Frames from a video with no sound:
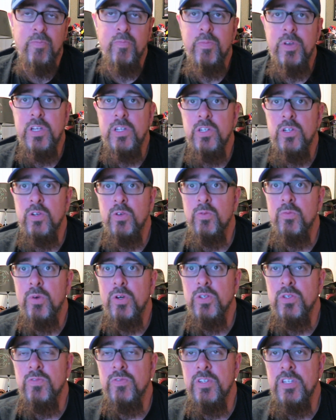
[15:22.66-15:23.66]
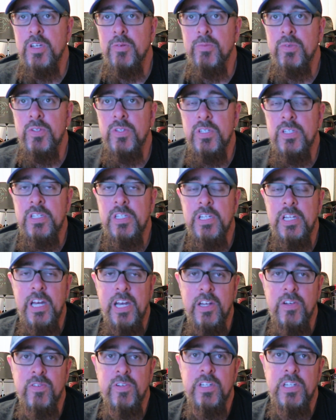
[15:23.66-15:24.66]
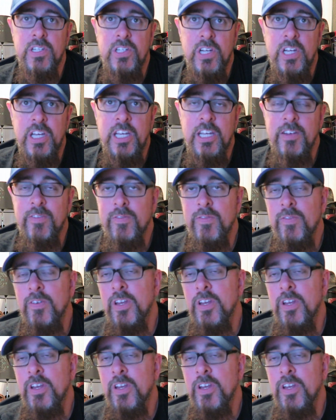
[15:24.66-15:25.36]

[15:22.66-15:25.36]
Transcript: Big Show most resembles Andre the Giant.